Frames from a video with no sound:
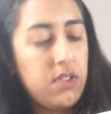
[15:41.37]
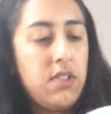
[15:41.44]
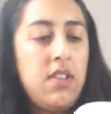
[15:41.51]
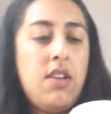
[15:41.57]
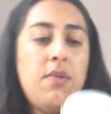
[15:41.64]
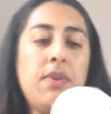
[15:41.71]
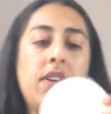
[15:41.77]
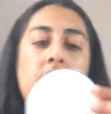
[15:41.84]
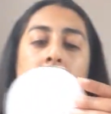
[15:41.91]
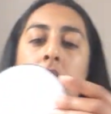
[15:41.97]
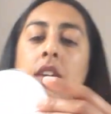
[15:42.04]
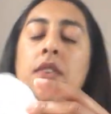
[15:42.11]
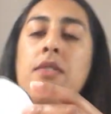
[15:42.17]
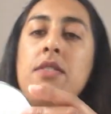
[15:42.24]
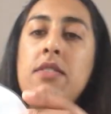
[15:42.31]
There we
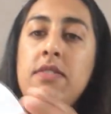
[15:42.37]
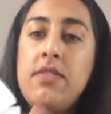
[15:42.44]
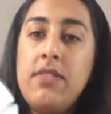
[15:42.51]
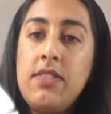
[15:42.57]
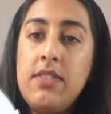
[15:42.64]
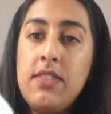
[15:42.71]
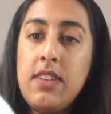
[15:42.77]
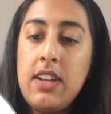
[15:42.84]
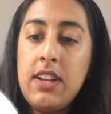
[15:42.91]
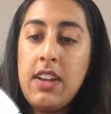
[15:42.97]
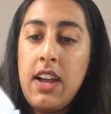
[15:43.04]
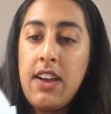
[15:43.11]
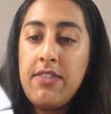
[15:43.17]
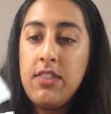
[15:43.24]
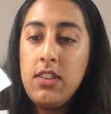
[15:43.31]
go, and
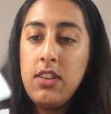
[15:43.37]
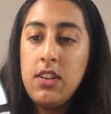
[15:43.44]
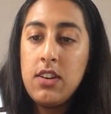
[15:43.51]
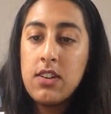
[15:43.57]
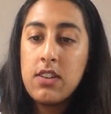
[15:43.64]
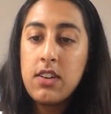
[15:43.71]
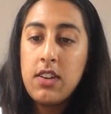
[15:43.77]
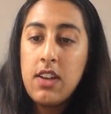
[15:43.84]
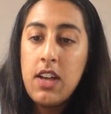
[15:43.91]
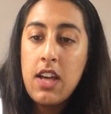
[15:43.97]
have a look.